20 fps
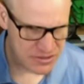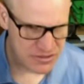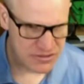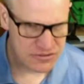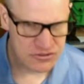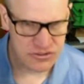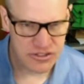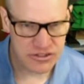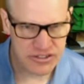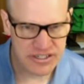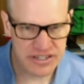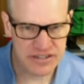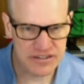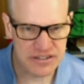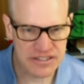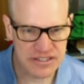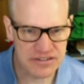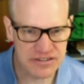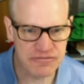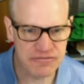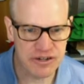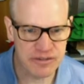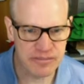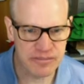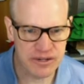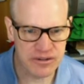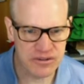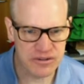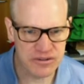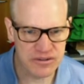So they're kind of like the
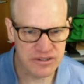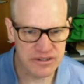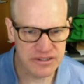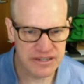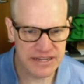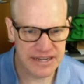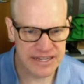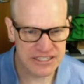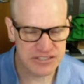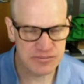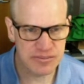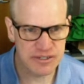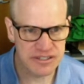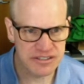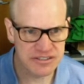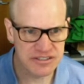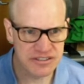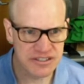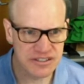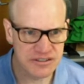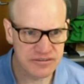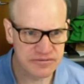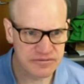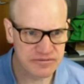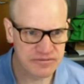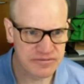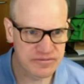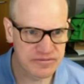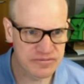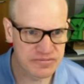fundamental aspects
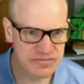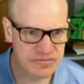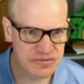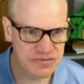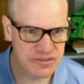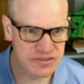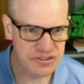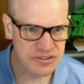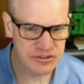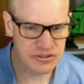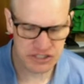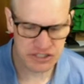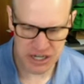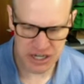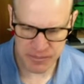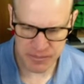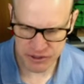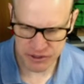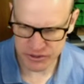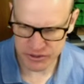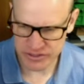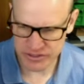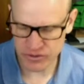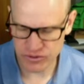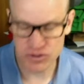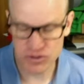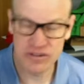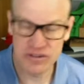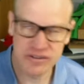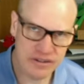of your geometry
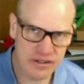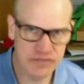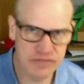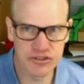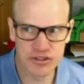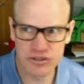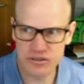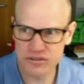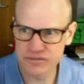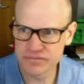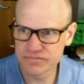or of your